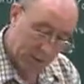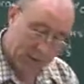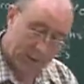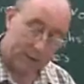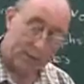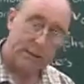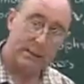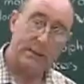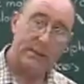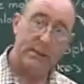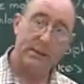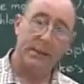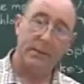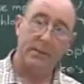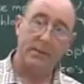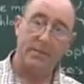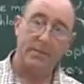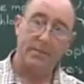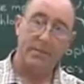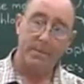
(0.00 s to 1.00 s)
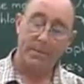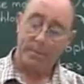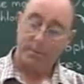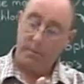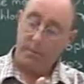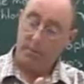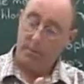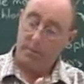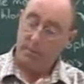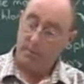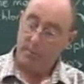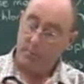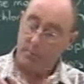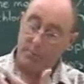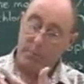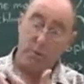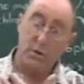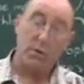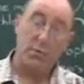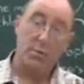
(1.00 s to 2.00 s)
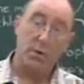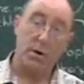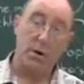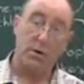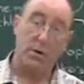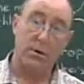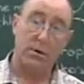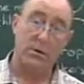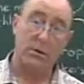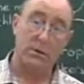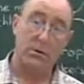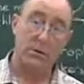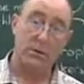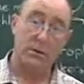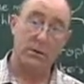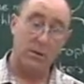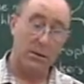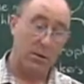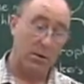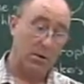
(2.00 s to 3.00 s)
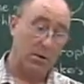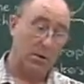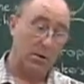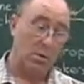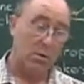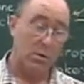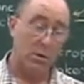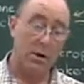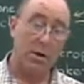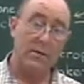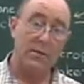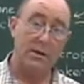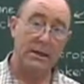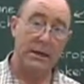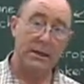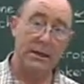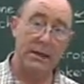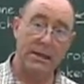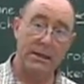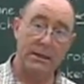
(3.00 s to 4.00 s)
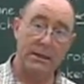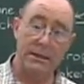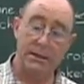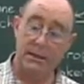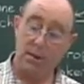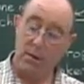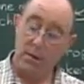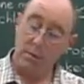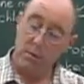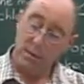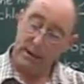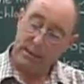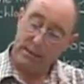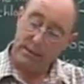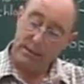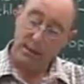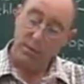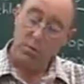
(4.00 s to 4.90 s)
sitting full of molecules all over the land. Well, as that